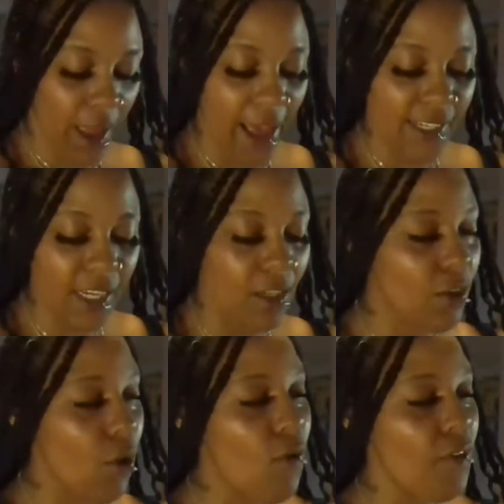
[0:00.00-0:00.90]
As I
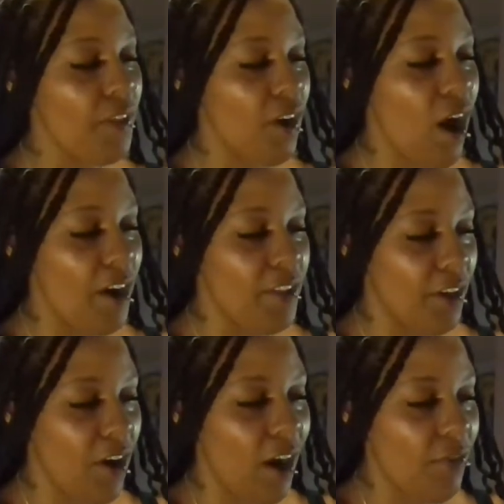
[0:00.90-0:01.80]
look over the card, the
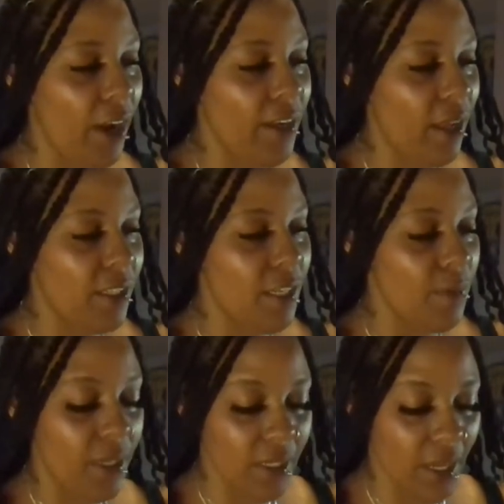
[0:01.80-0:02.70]
card right next to
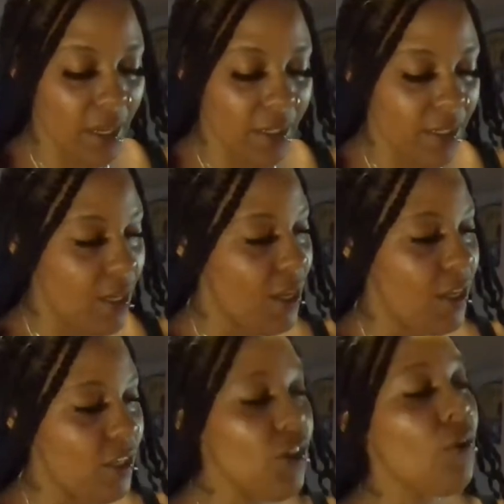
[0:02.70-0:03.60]
me says,
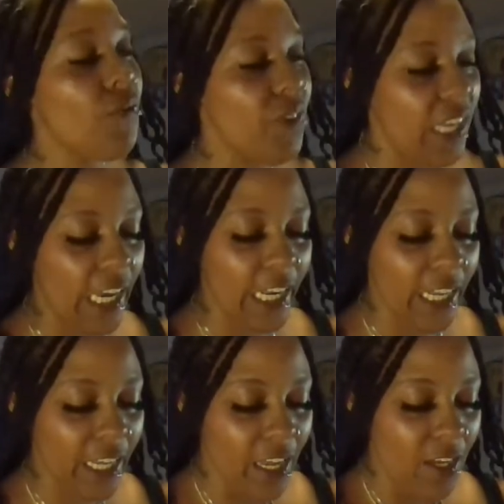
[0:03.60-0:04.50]
don't forget
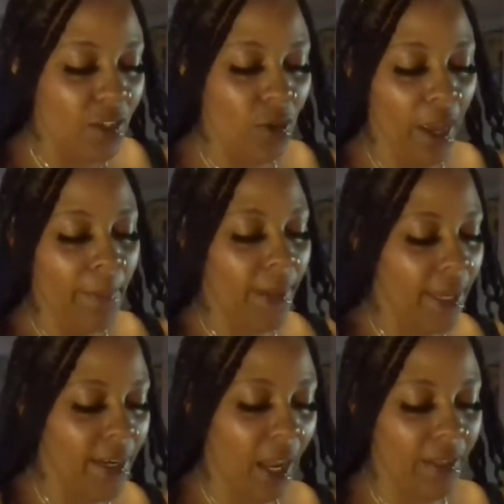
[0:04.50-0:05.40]
it. So I'm
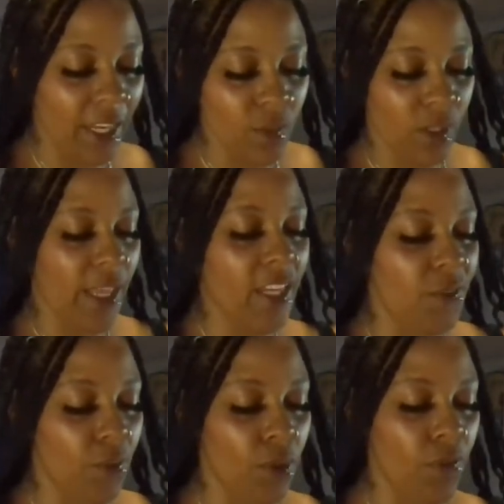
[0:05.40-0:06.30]
getting that that's what that's
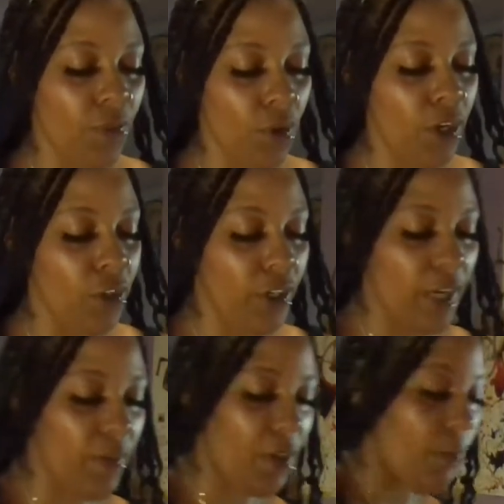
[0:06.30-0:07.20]
for for you're
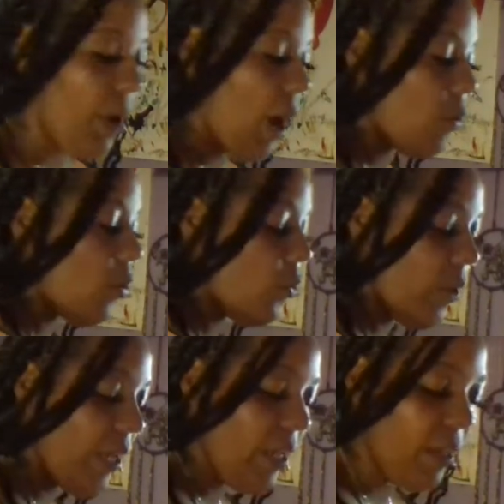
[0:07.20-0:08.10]
giving your power
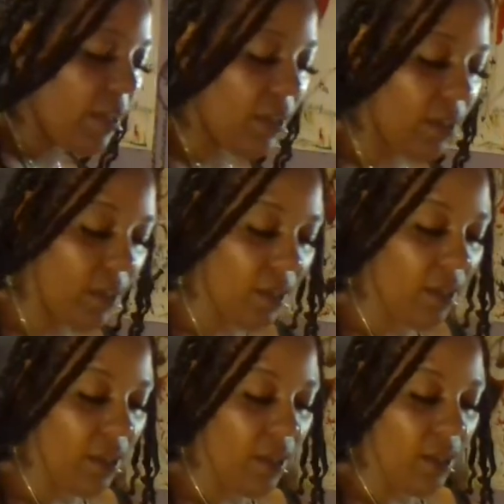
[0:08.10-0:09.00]
away.
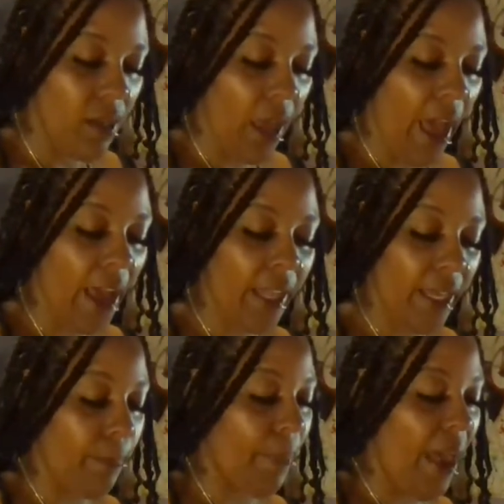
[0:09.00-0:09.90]
Act
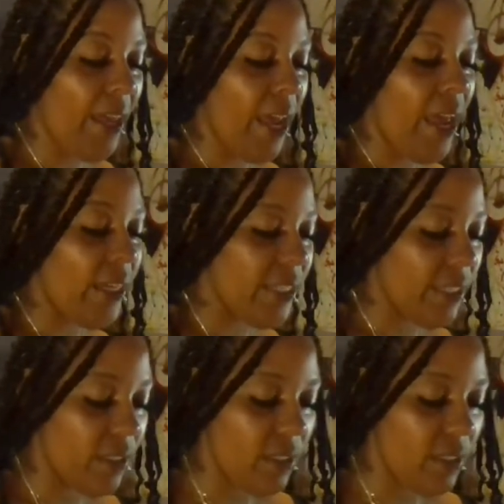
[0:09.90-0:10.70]
like a badass.